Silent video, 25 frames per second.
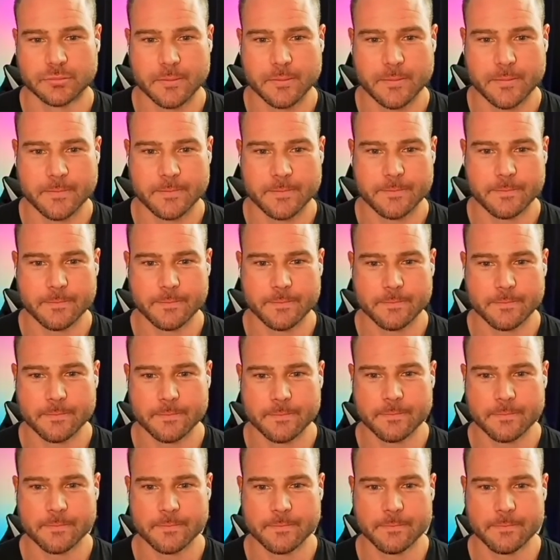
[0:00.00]
the hot seat
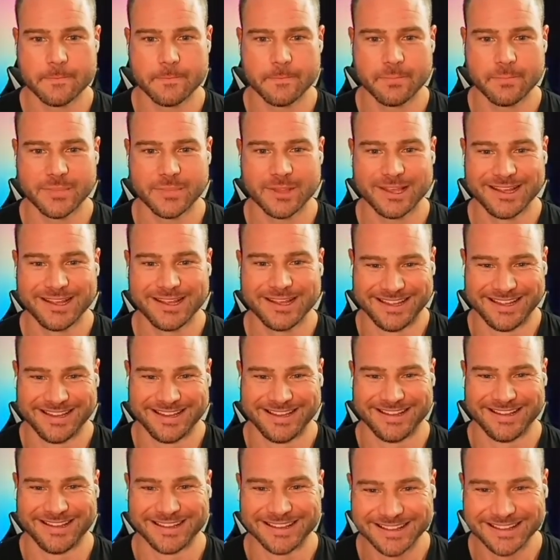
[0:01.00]
question. So
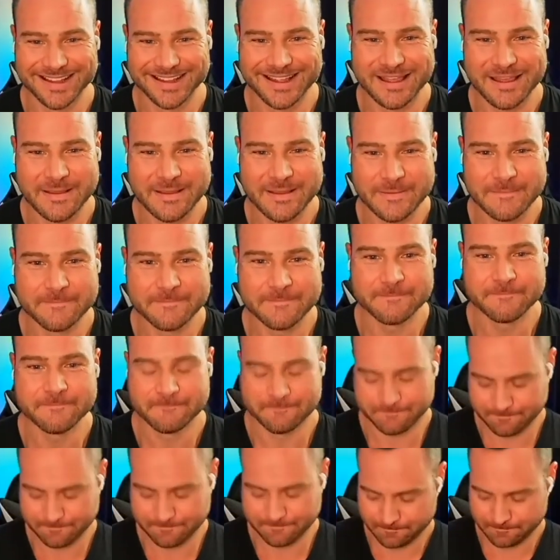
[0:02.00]
if Robby
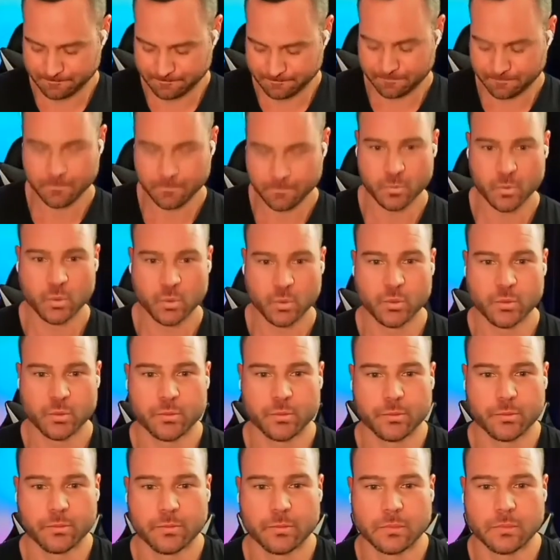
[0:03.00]
could be
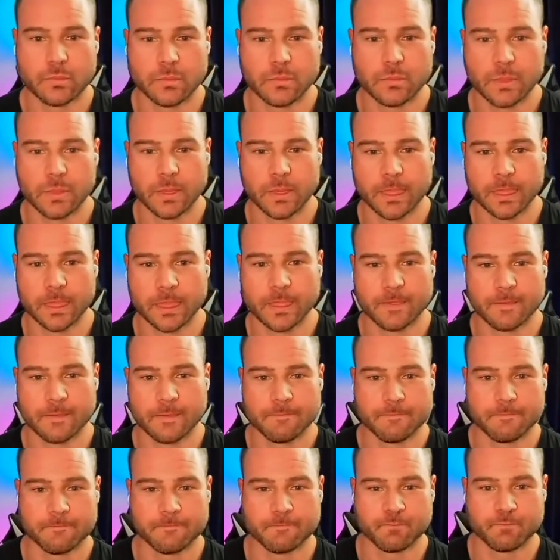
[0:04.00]
any
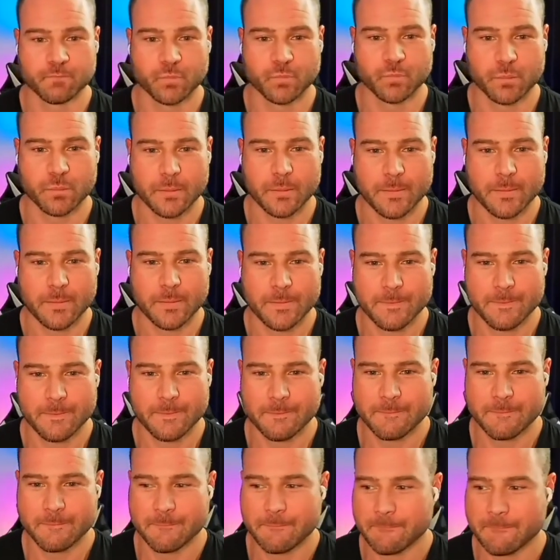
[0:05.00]
superhero, who
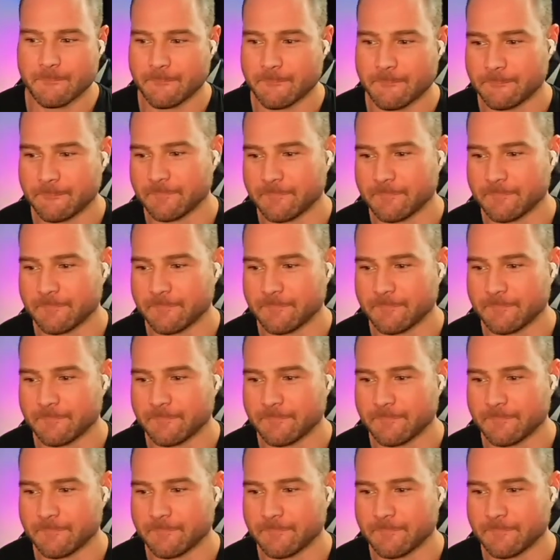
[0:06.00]
would he be?